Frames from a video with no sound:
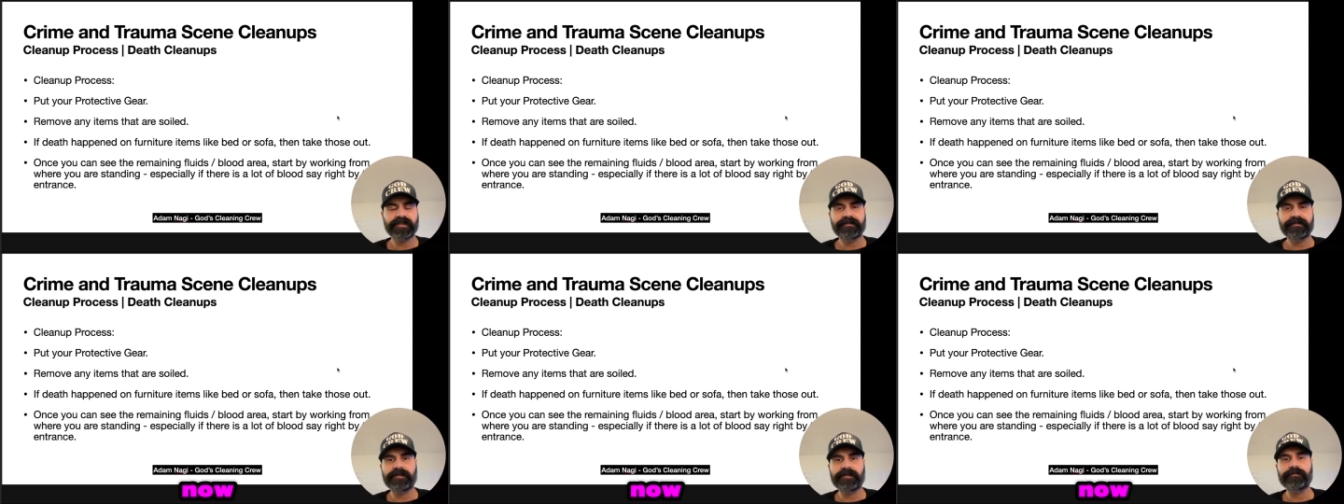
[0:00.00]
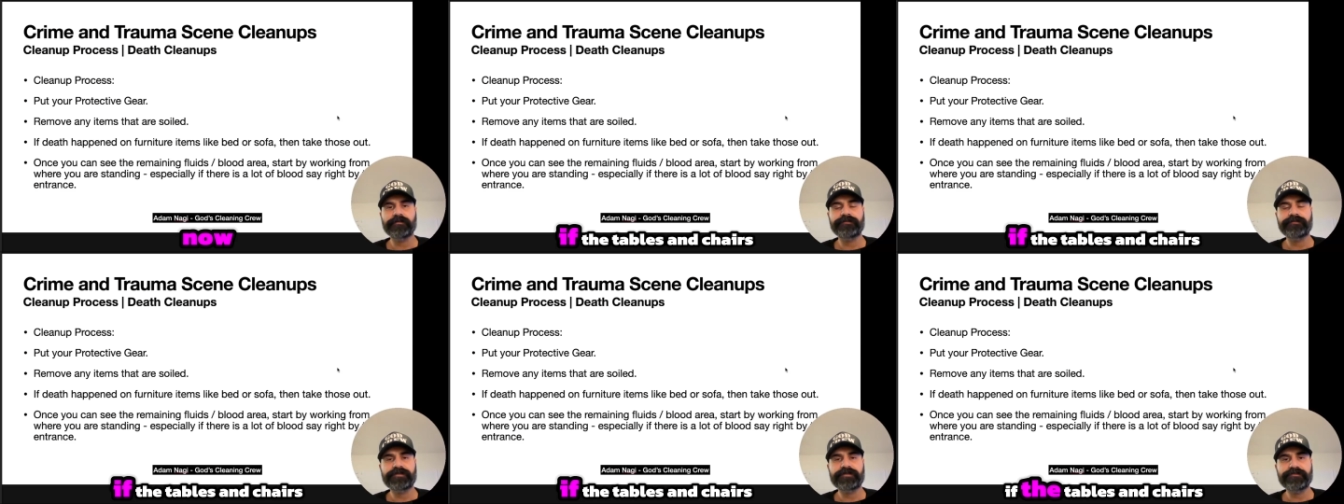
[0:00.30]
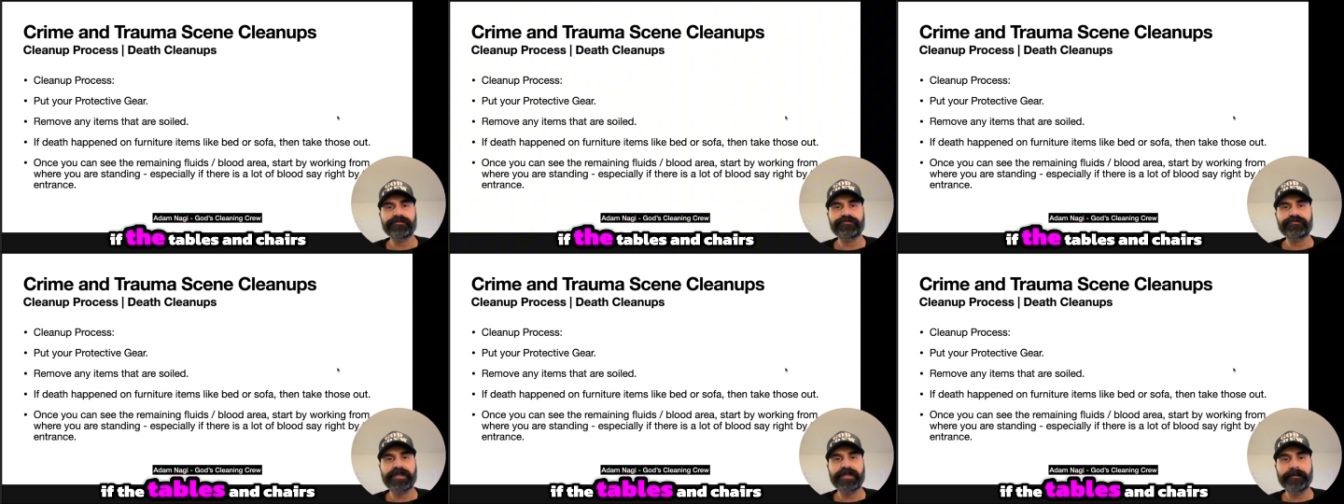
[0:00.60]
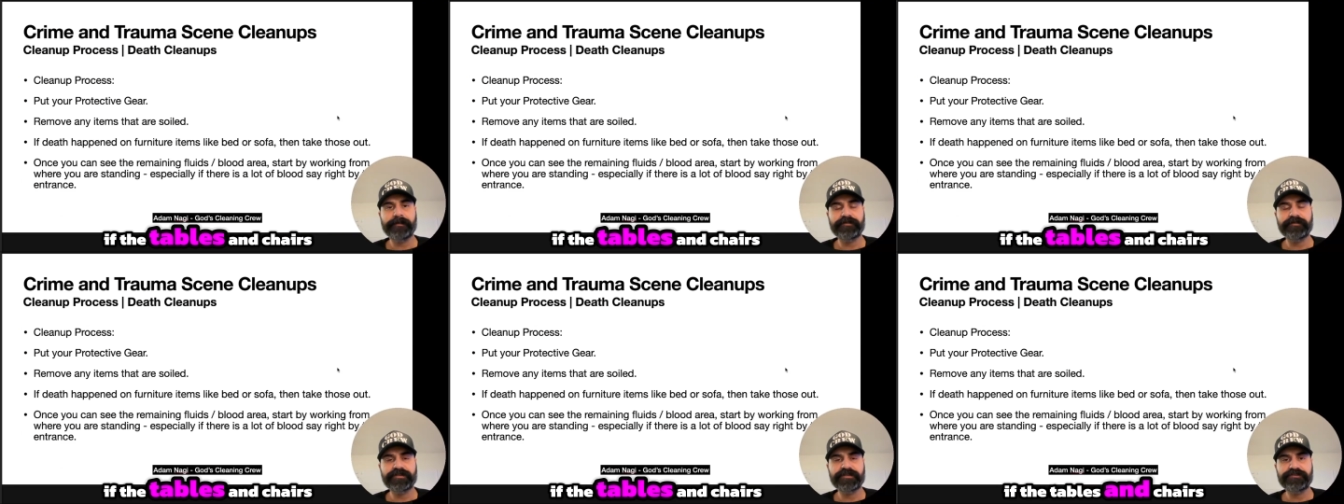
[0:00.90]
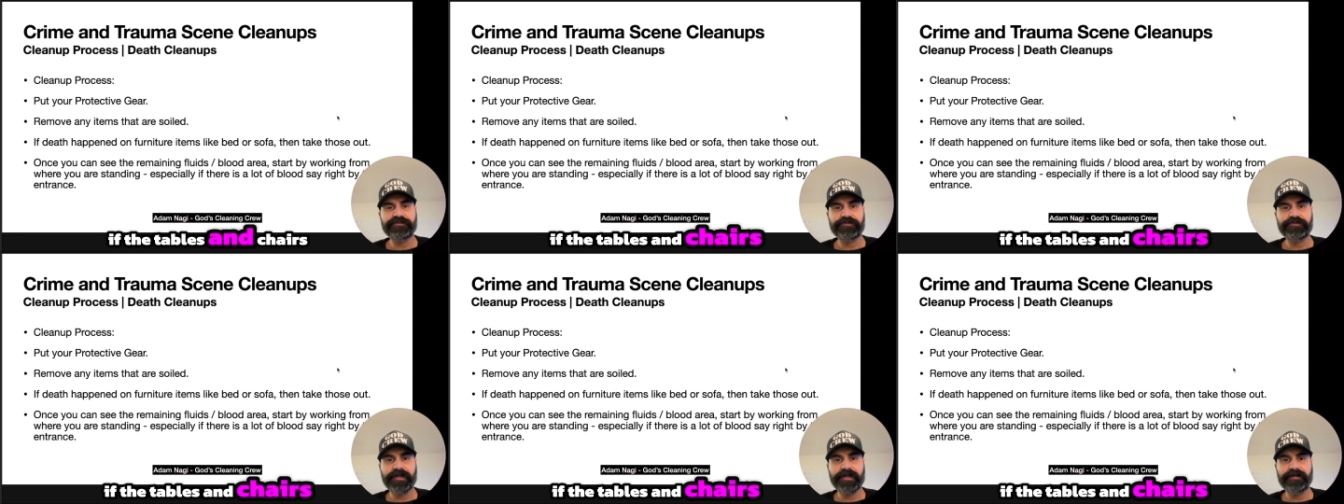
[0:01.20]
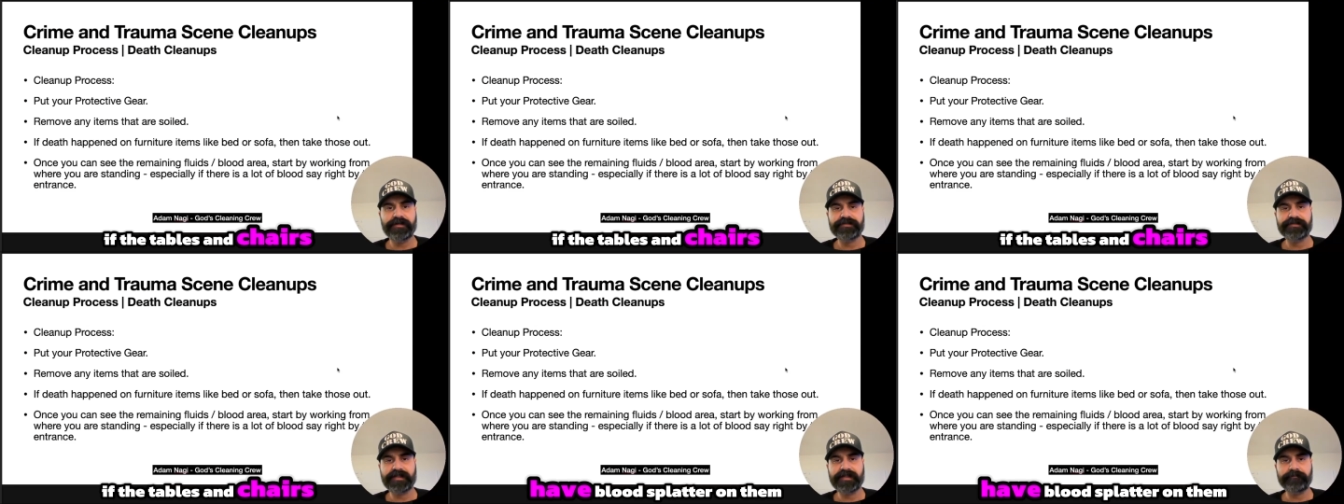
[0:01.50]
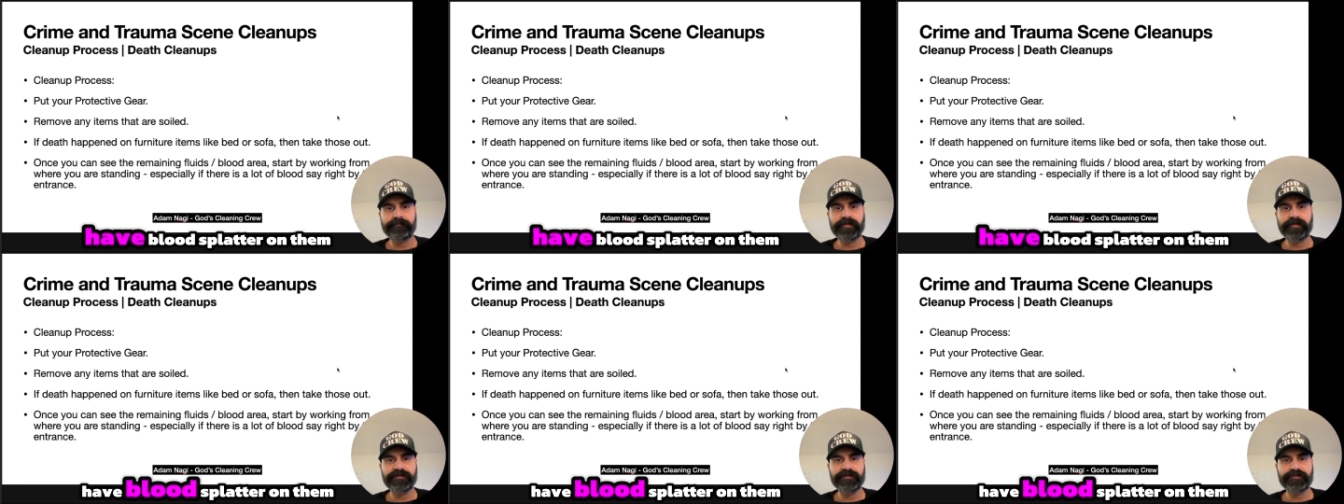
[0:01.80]
Now, if those tables and chairs
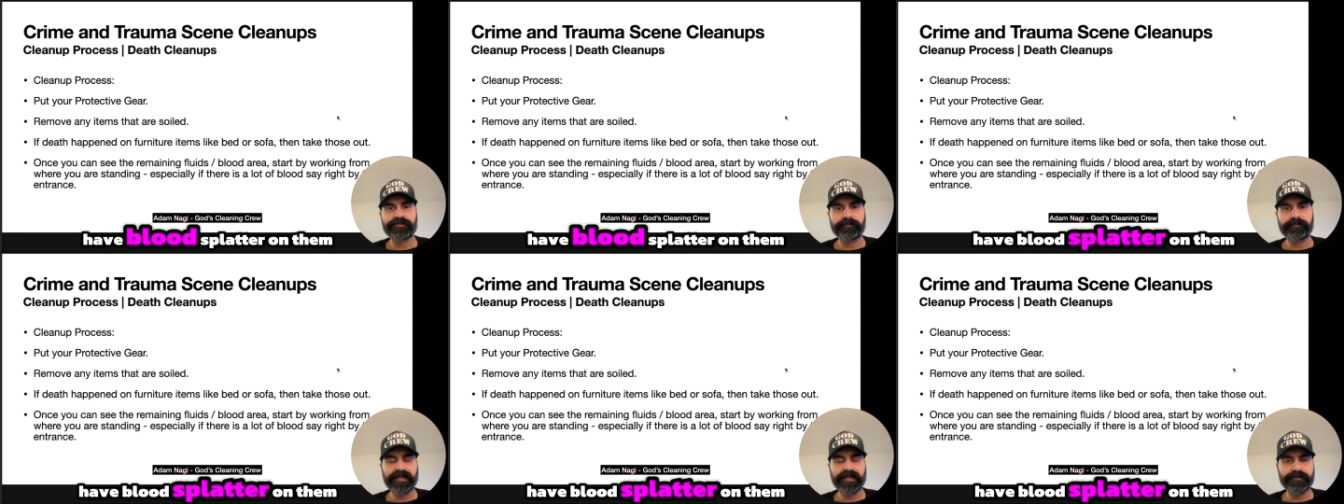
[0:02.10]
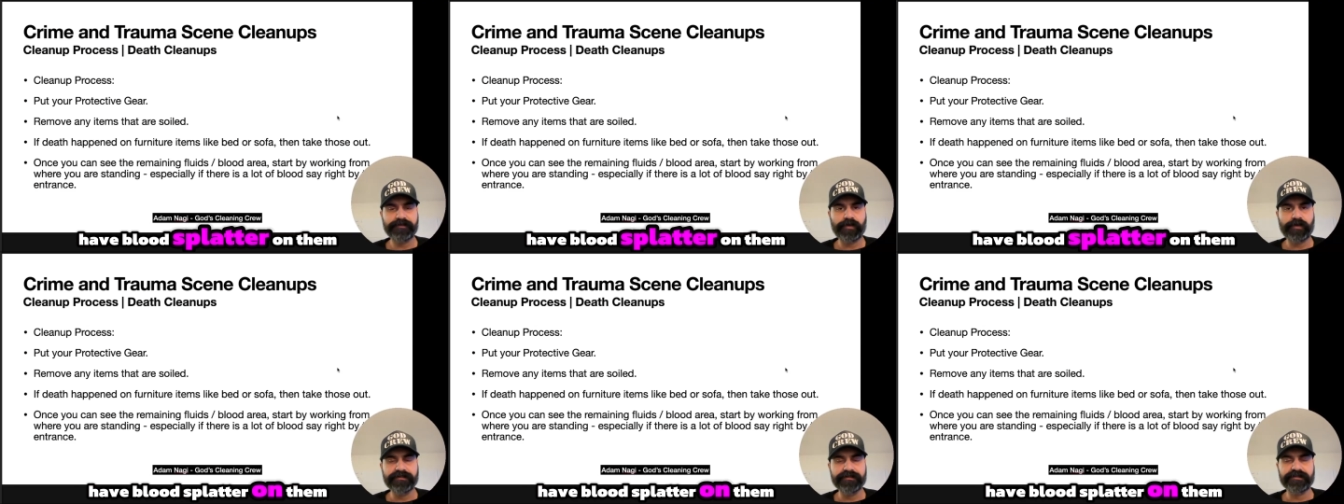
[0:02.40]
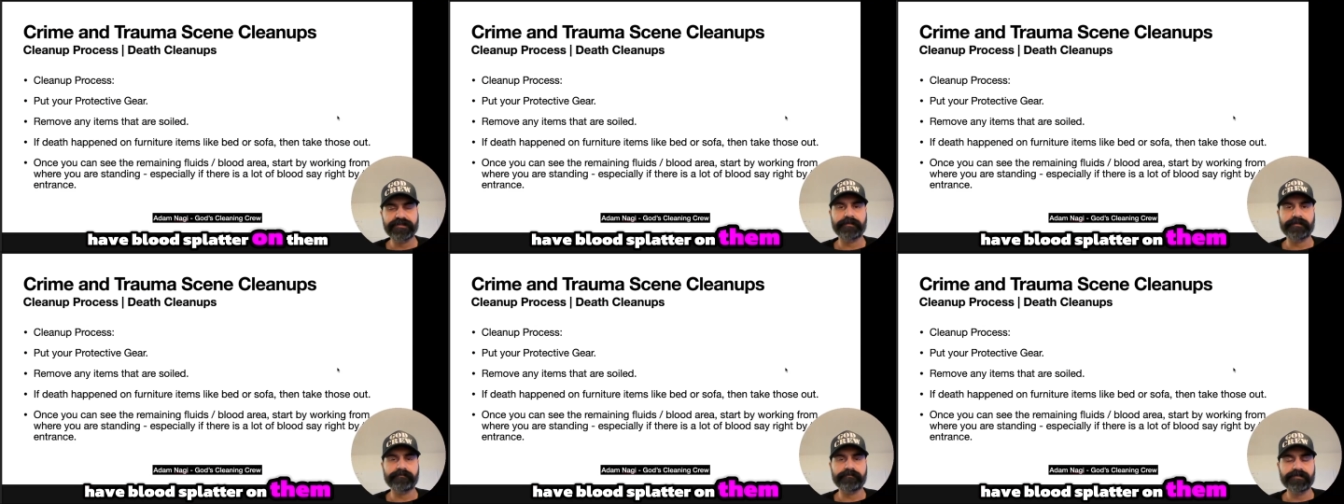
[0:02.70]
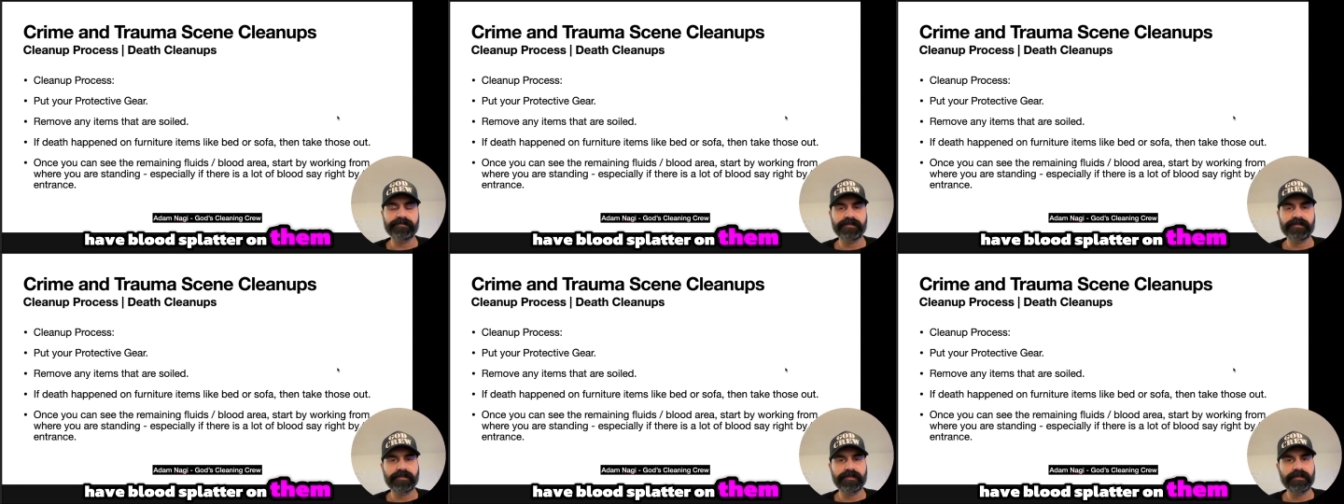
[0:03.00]
have blood splatter on them,